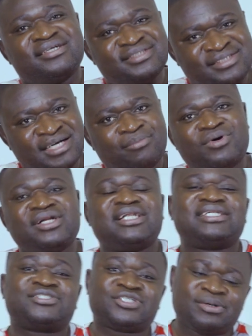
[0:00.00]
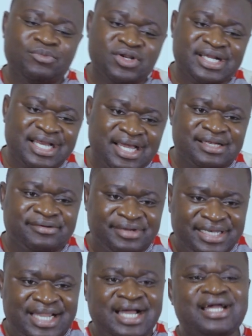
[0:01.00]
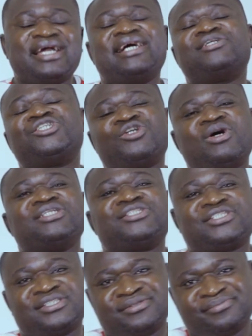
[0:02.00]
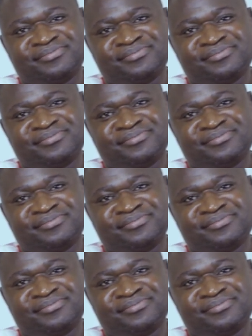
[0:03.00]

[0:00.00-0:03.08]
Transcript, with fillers: someone that someone can rely and trust.